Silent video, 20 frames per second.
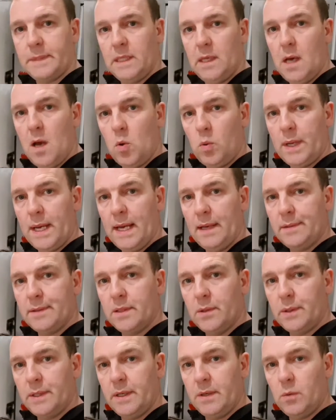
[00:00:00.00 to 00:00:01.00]
Okay,
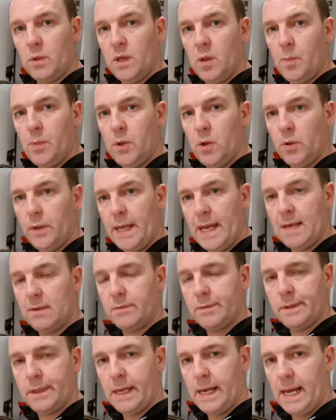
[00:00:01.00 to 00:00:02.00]
so we're going to whirlpool
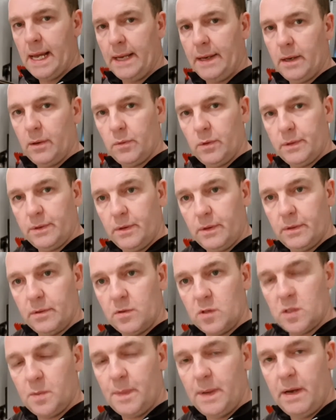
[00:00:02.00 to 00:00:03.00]
now, and what I'm going to do, I'm
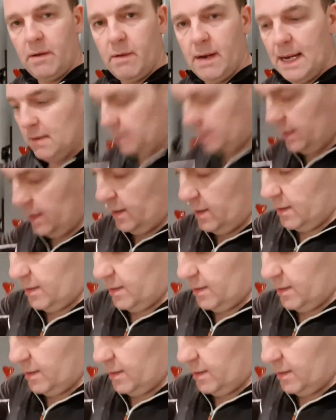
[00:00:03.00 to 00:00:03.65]
going to spin it round